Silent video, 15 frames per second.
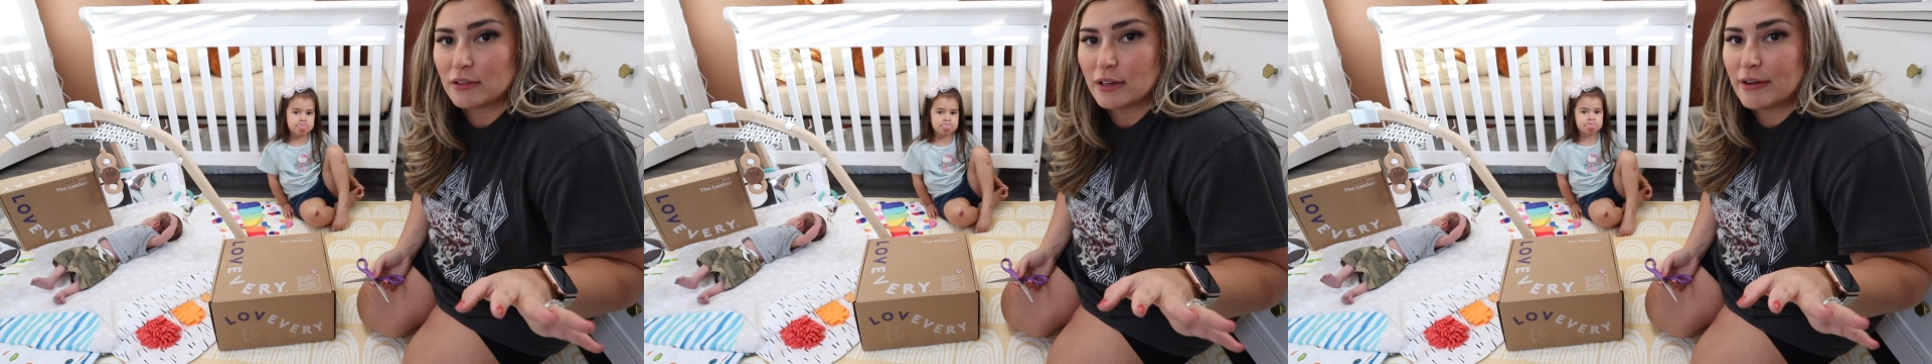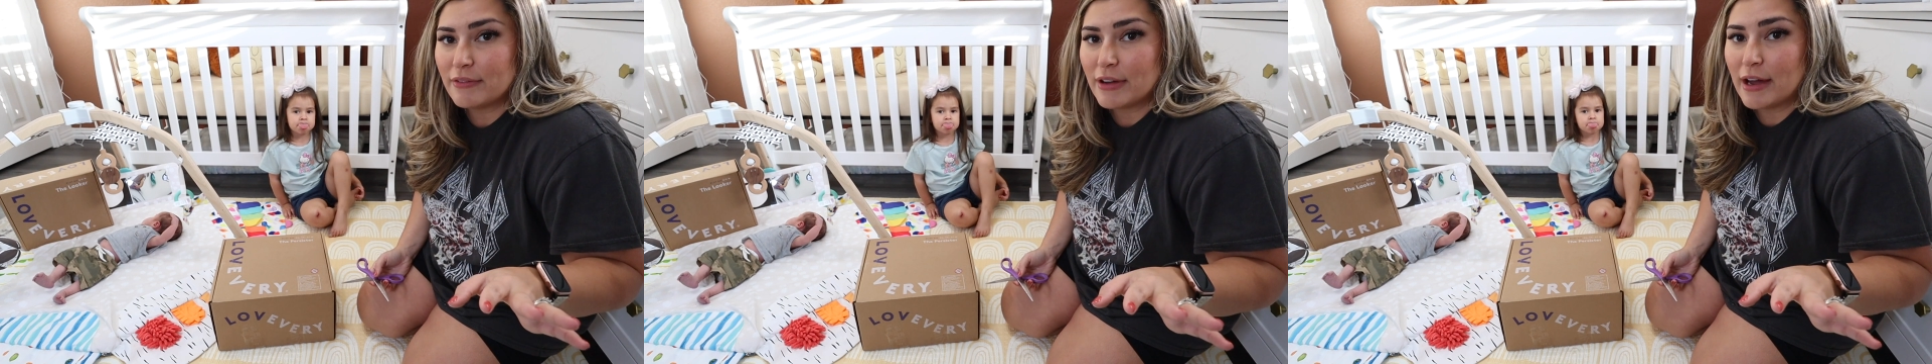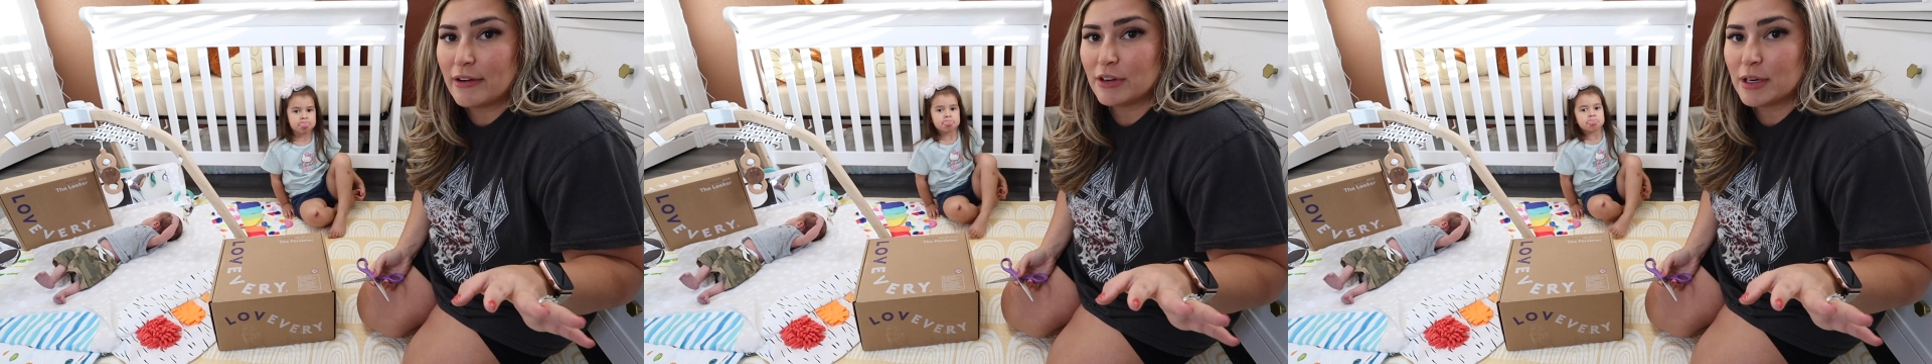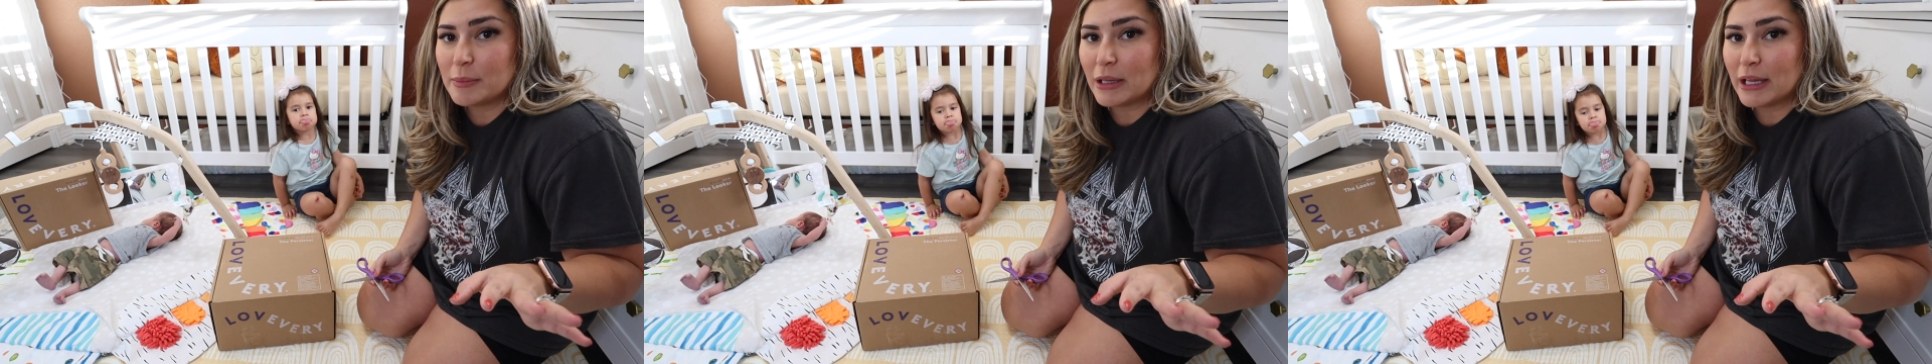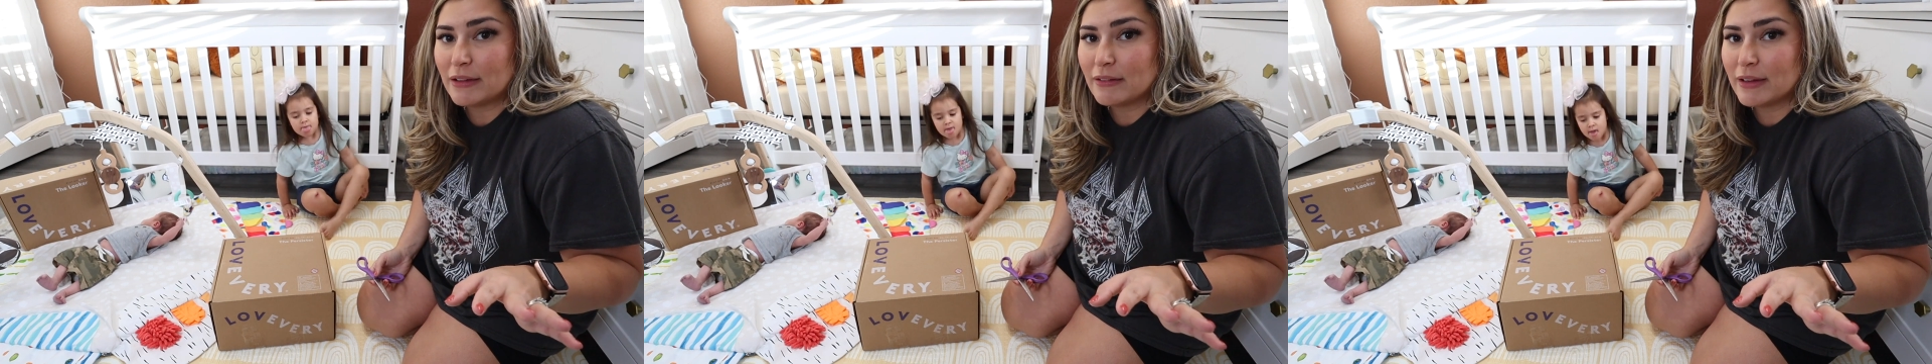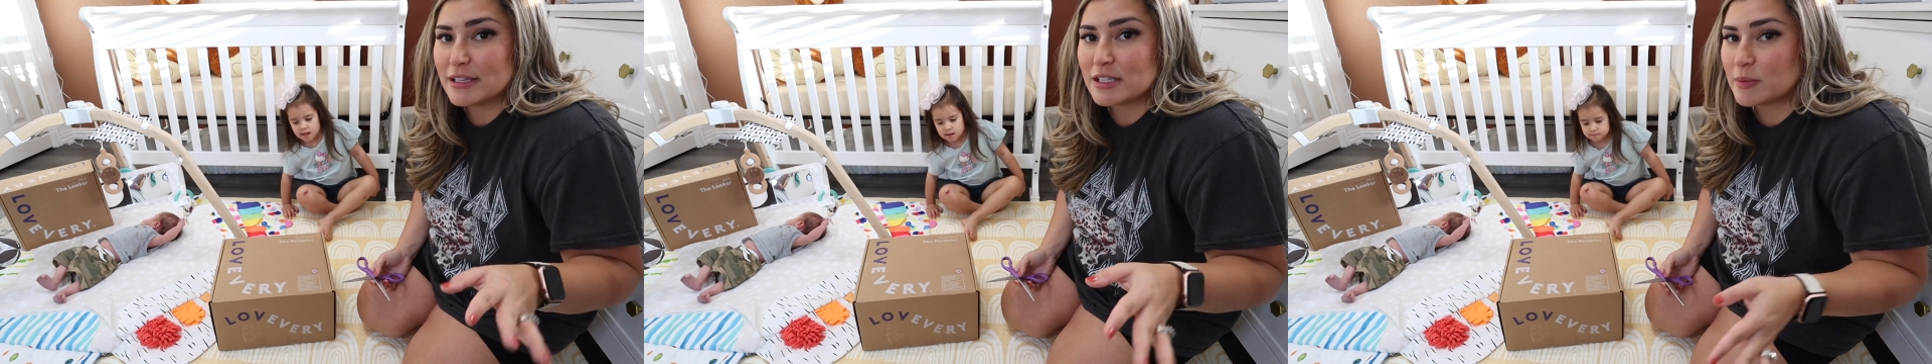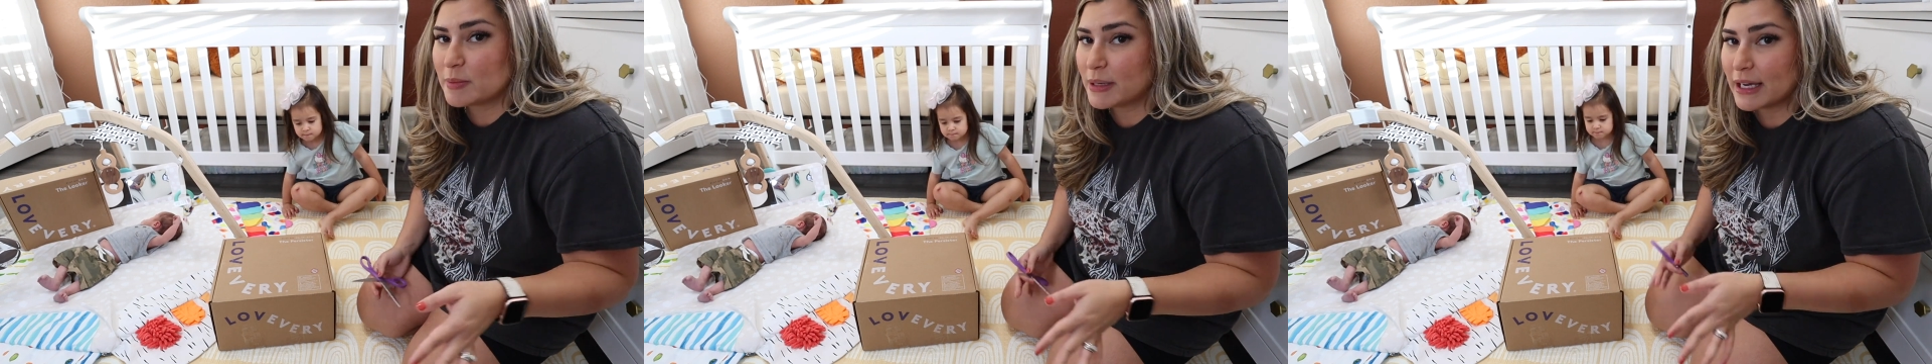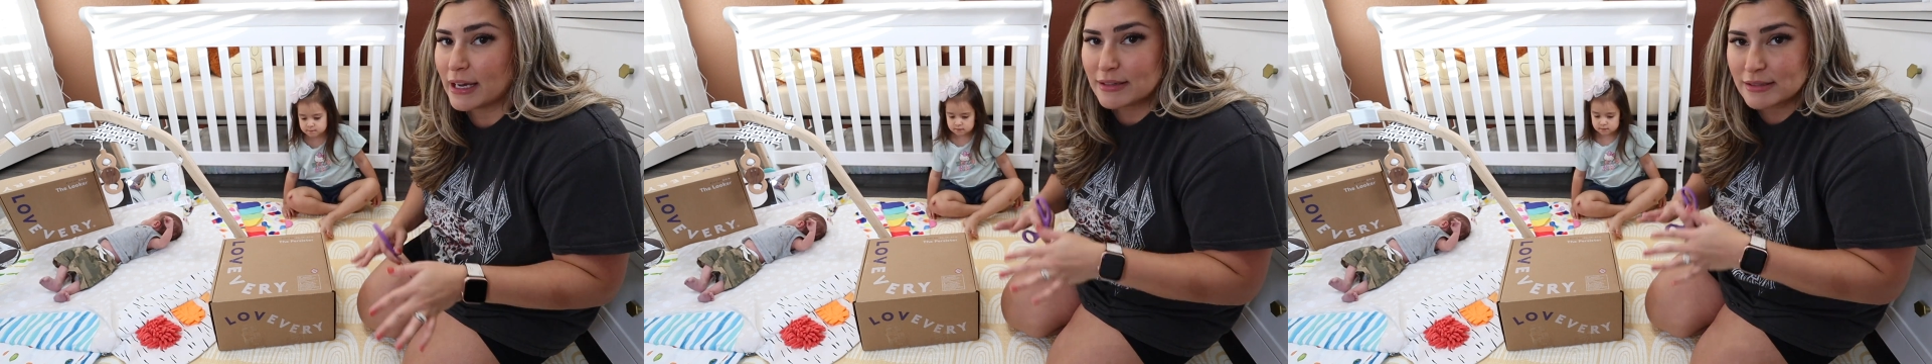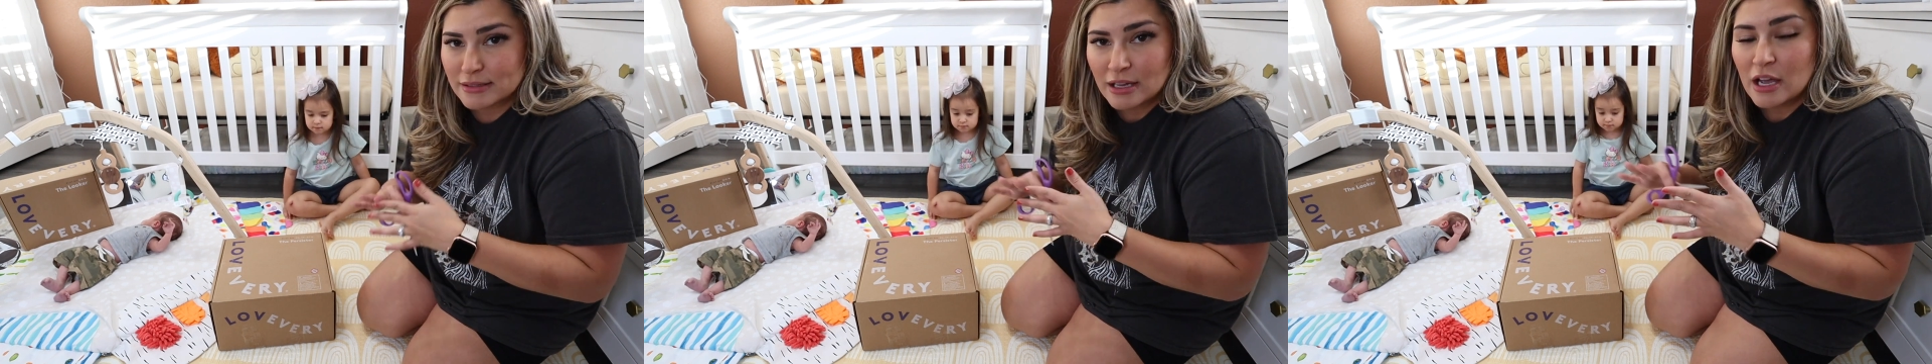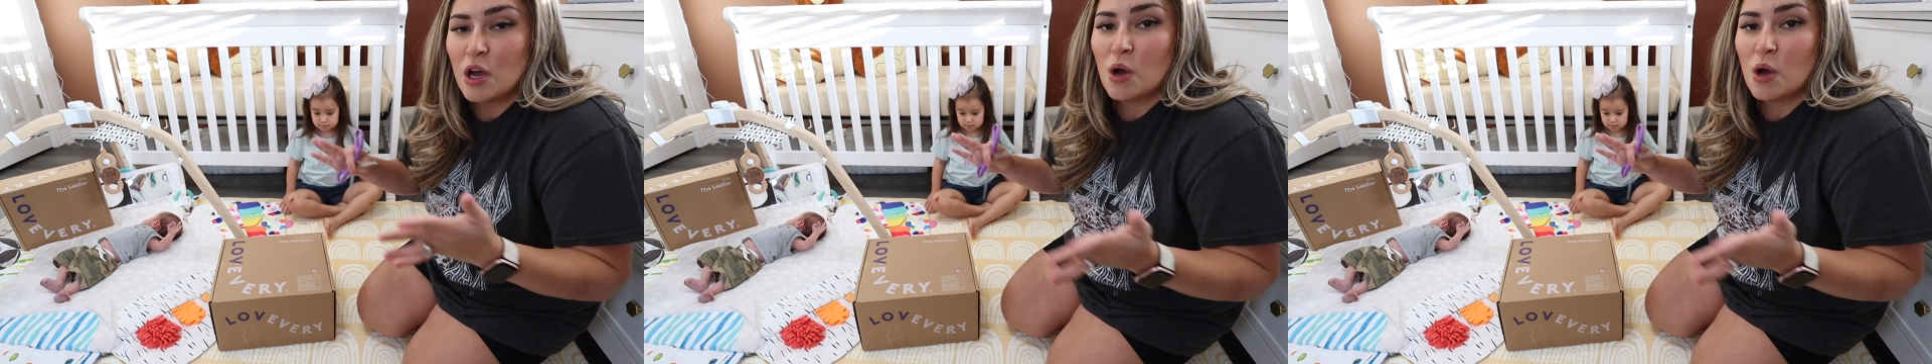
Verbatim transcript: Lovevery playlist because